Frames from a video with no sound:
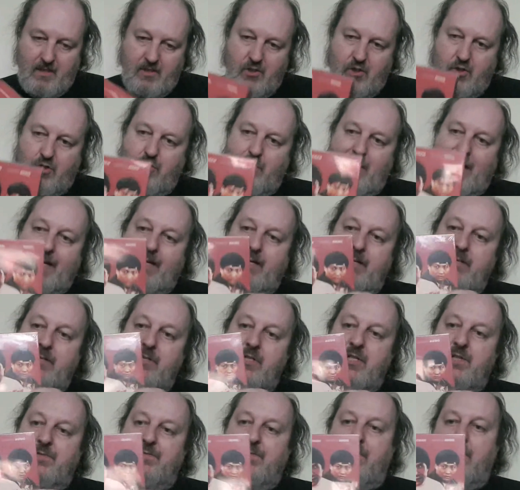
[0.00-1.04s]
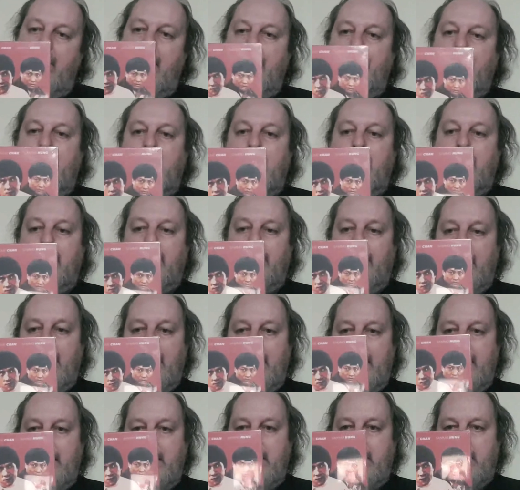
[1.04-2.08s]
Dragons Forever
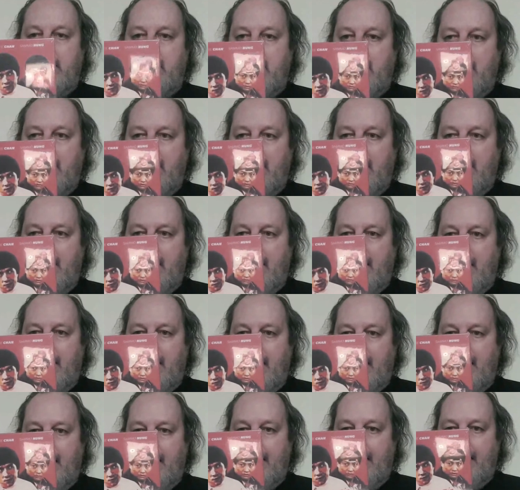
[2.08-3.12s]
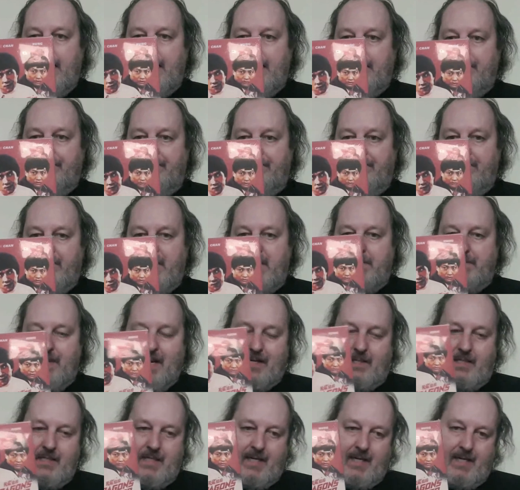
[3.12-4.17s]
release.
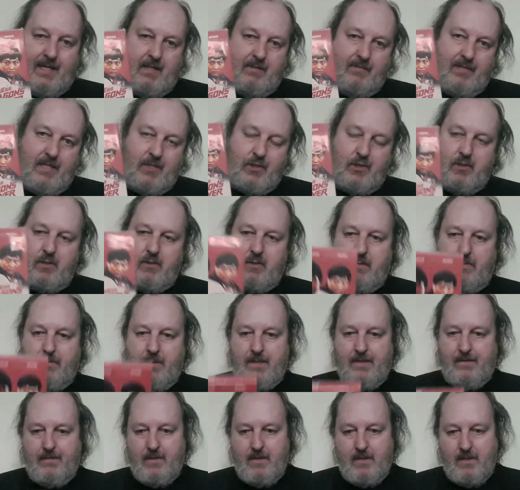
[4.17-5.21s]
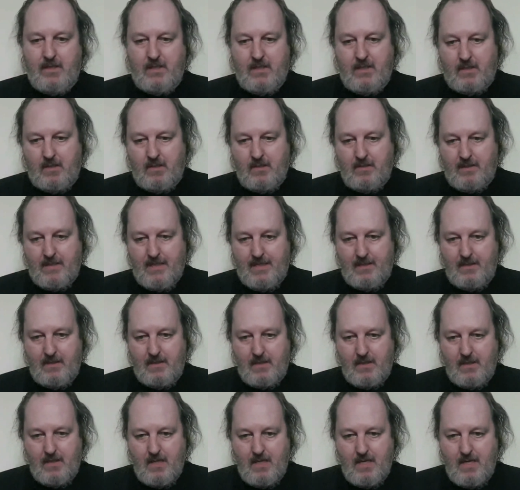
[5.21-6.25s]
Spectacular action. I believe this
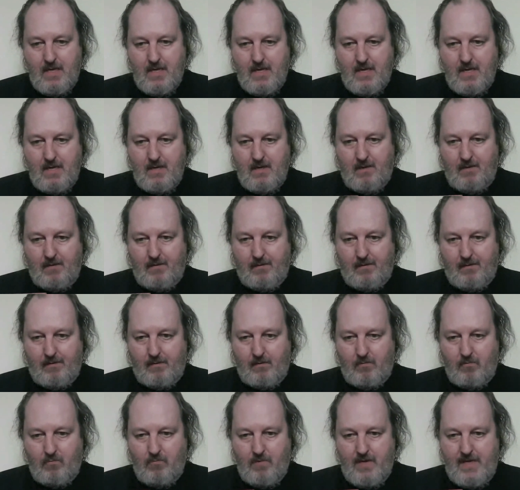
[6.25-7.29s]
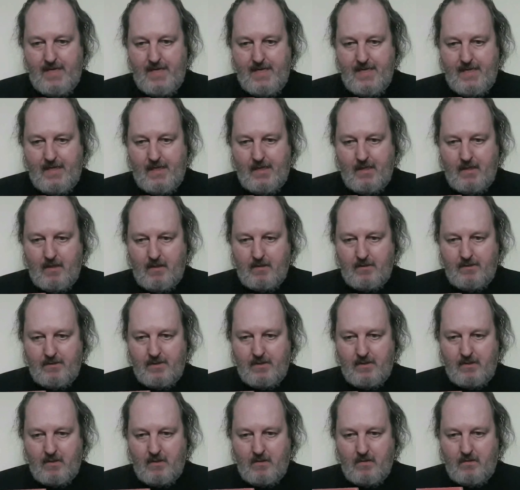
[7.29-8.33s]
contains 3
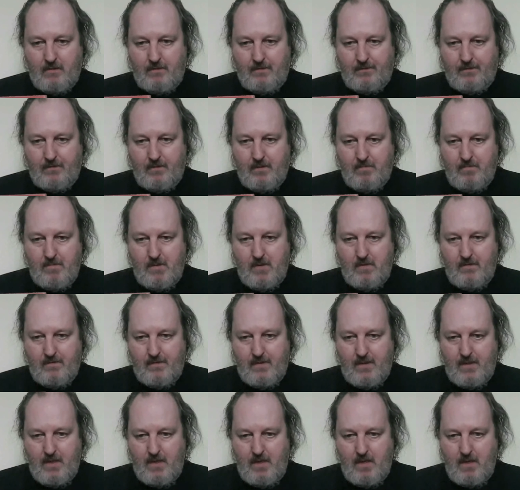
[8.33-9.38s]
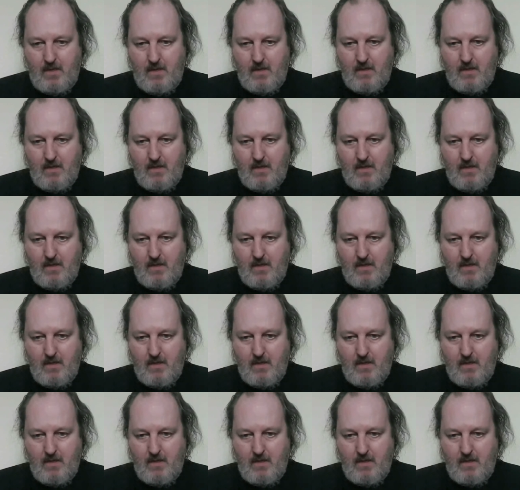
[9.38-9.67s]
cuts of the movie,